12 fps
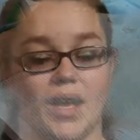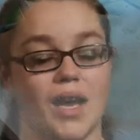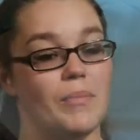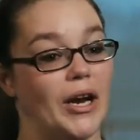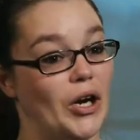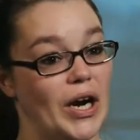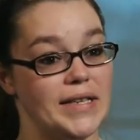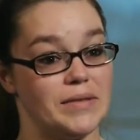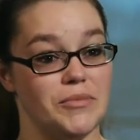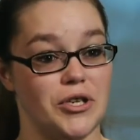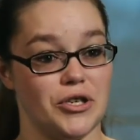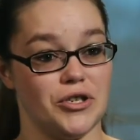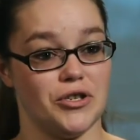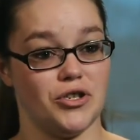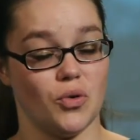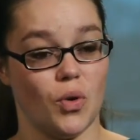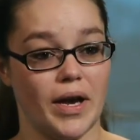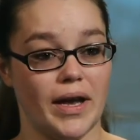I might cry some tears of
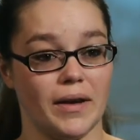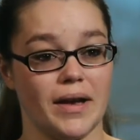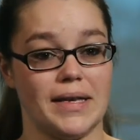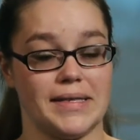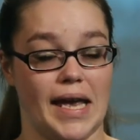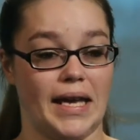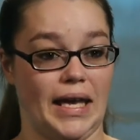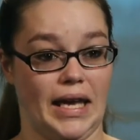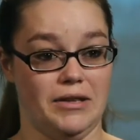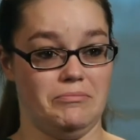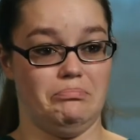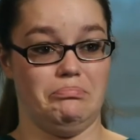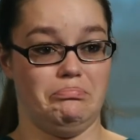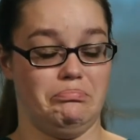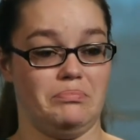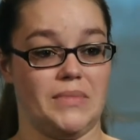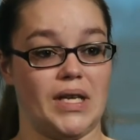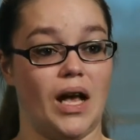joy because I can't
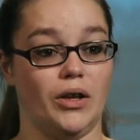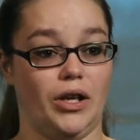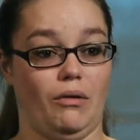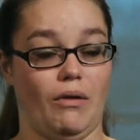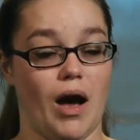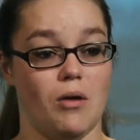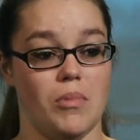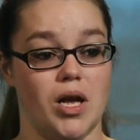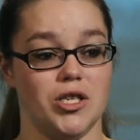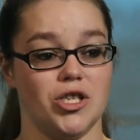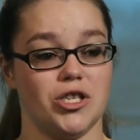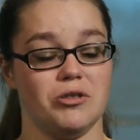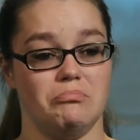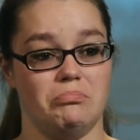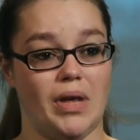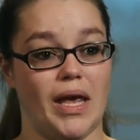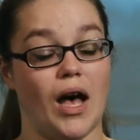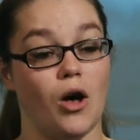tell you how much
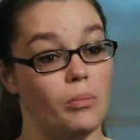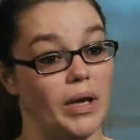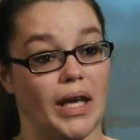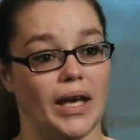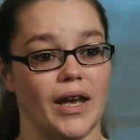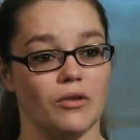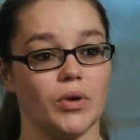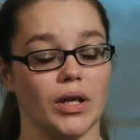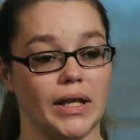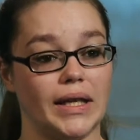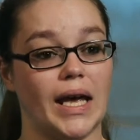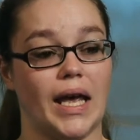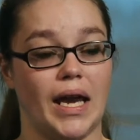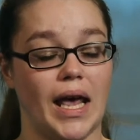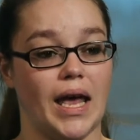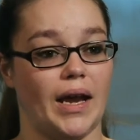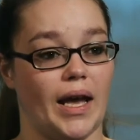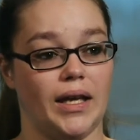it helped me. It really did.
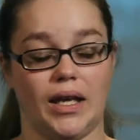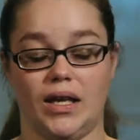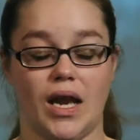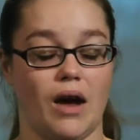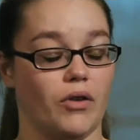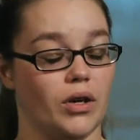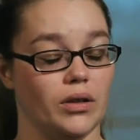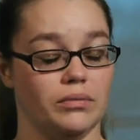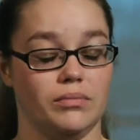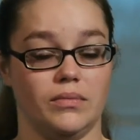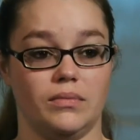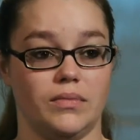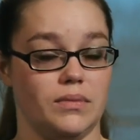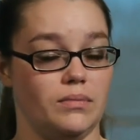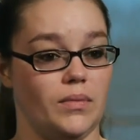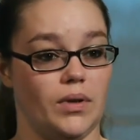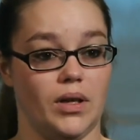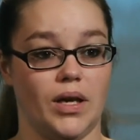And I can never
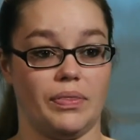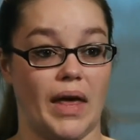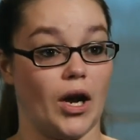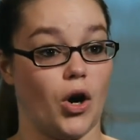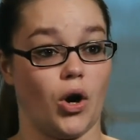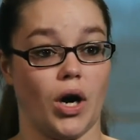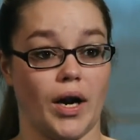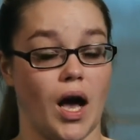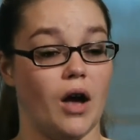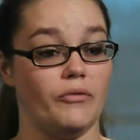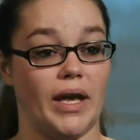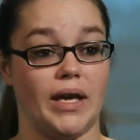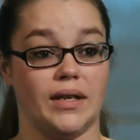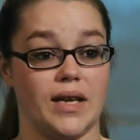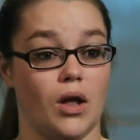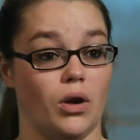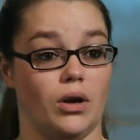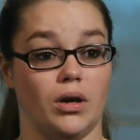thank her enough and
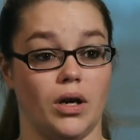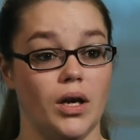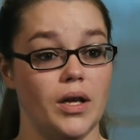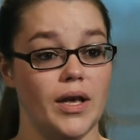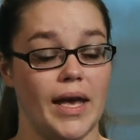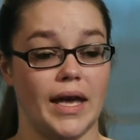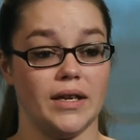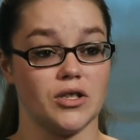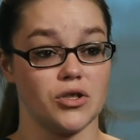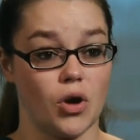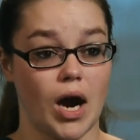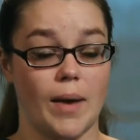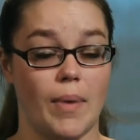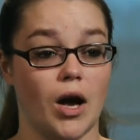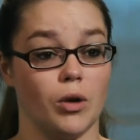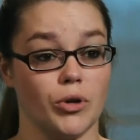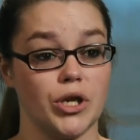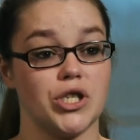tell her and describe
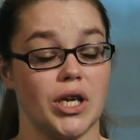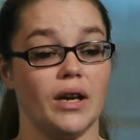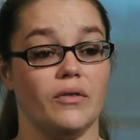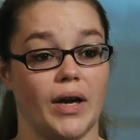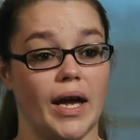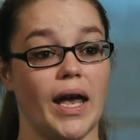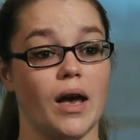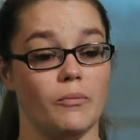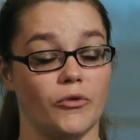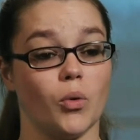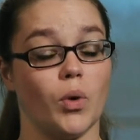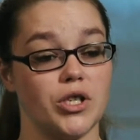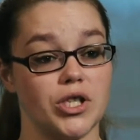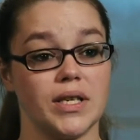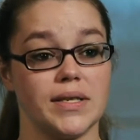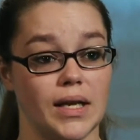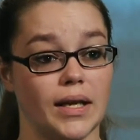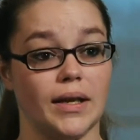how appreciative I am for what she
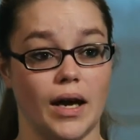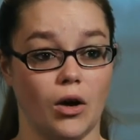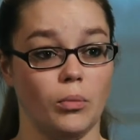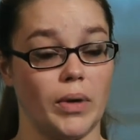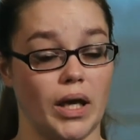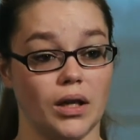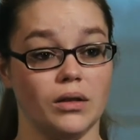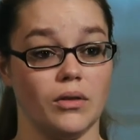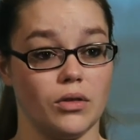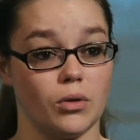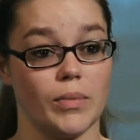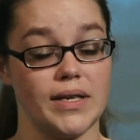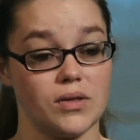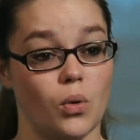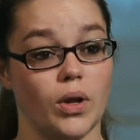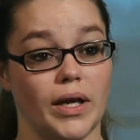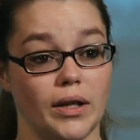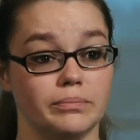has done to help me through my
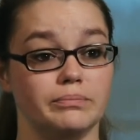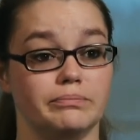schooling.